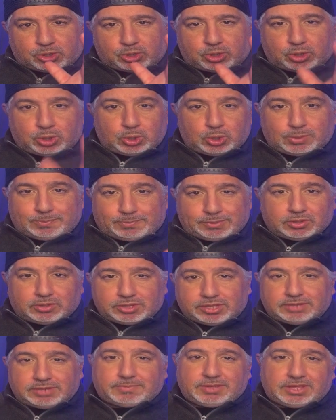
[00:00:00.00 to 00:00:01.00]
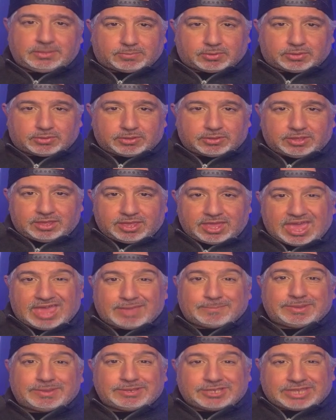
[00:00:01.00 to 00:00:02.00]
2 billion people have
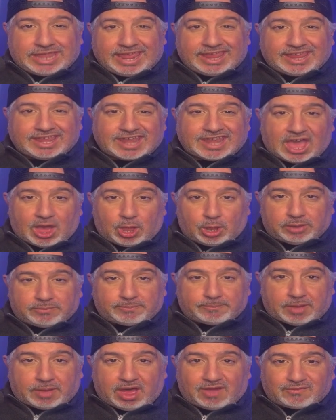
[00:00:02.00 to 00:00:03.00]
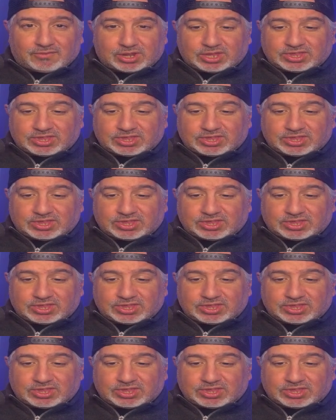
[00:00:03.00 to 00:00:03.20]
been taken out of poverty.